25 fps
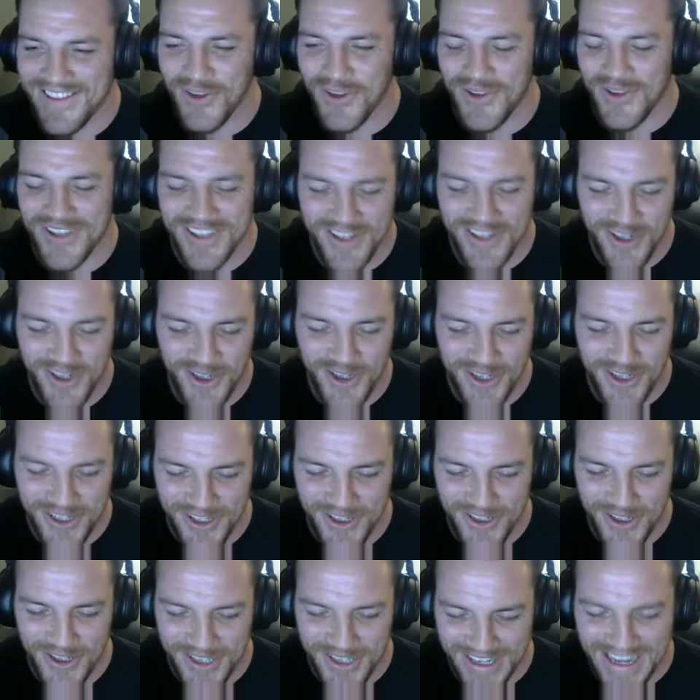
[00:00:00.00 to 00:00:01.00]
dude, your
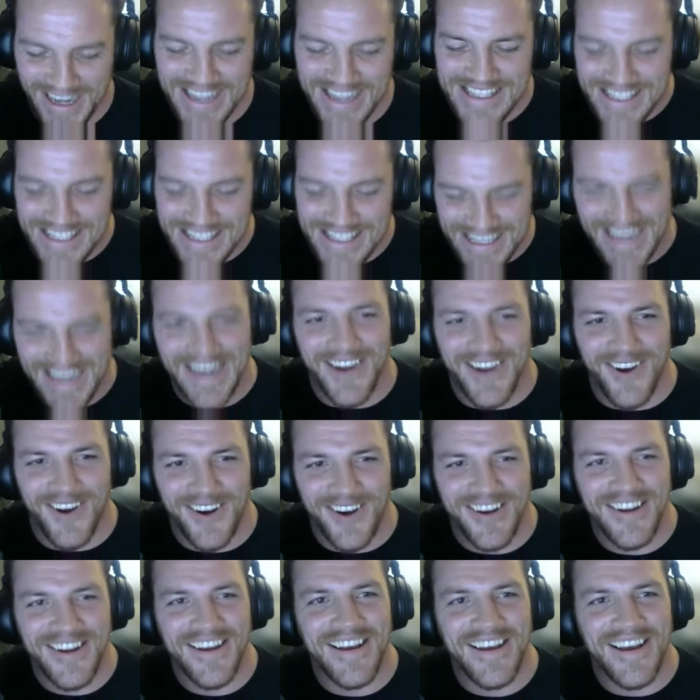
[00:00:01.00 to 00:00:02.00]
your guys'
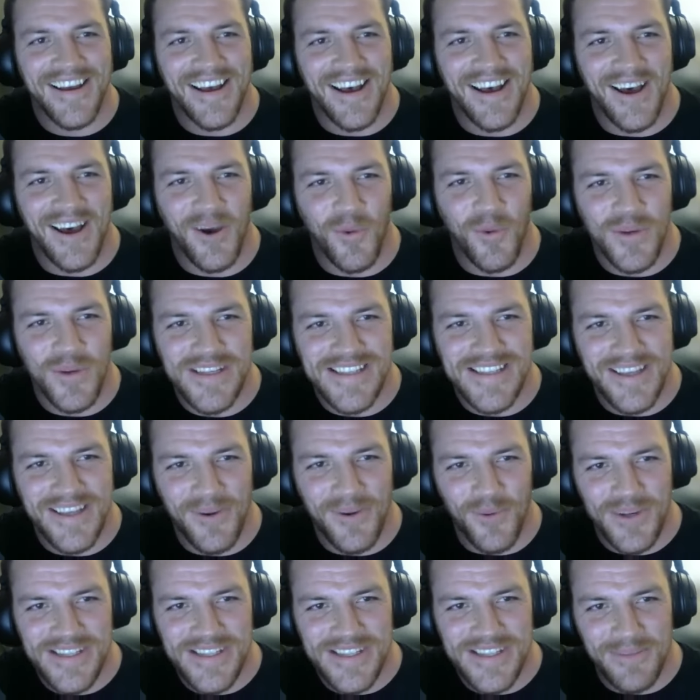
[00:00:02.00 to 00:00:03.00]
hair. Uh, was
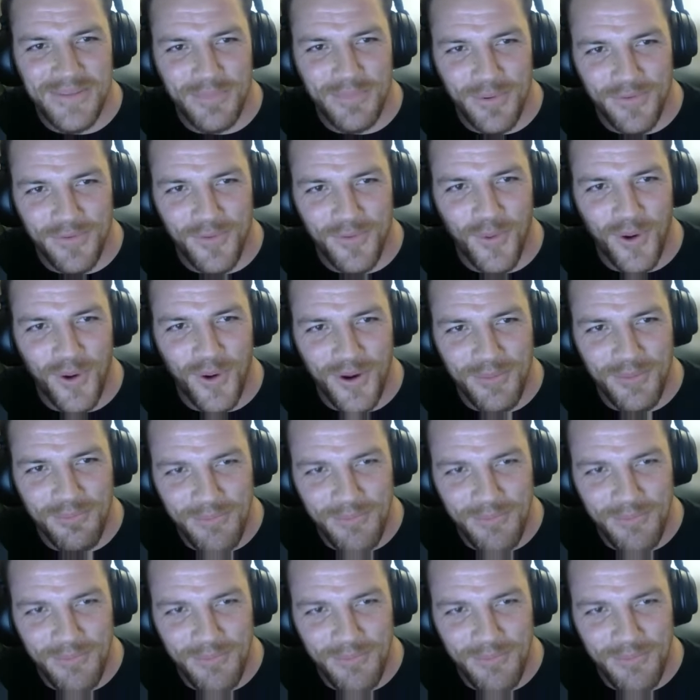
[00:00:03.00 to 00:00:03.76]
it was it before